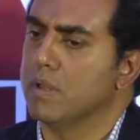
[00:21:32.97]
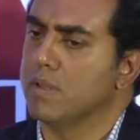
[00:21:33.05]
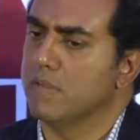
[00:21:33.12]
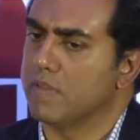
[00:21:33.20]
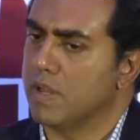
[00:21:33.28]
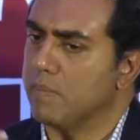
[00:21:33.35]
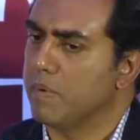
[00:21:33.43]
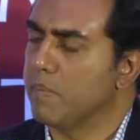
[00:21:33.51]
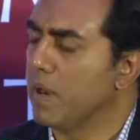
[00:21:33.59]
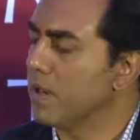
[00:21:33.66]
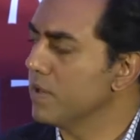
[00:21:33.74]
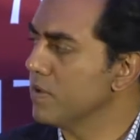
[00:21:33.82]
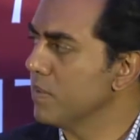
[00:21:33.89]
They've set up a
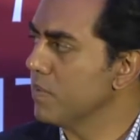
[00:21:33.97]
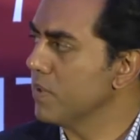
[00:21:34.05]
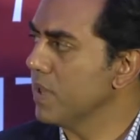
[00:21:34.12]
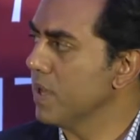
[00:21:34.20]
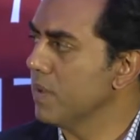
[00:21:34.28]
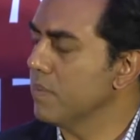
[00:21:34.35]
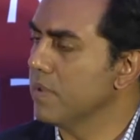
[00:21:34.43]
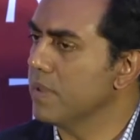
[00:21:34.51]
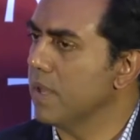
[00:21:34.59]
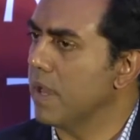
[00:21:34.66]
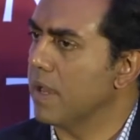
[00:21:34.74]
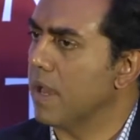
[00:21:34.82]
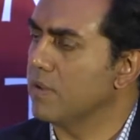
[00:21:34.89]
partnership with them.
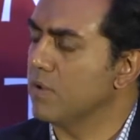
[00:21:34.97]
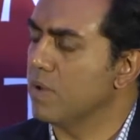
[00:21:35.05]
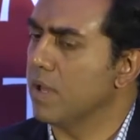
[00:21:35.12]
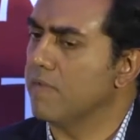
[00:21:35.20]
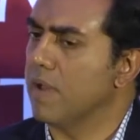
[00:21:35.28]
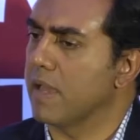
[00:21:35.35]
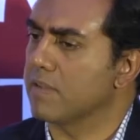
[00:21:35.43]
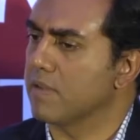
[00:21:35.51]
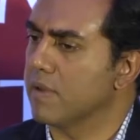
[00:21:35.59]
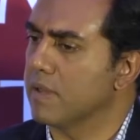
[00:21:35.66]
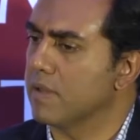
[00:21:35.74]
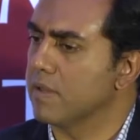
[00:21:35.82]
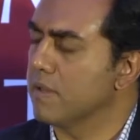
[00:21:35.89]
They actually have an
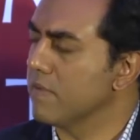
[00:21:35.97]
accelerator.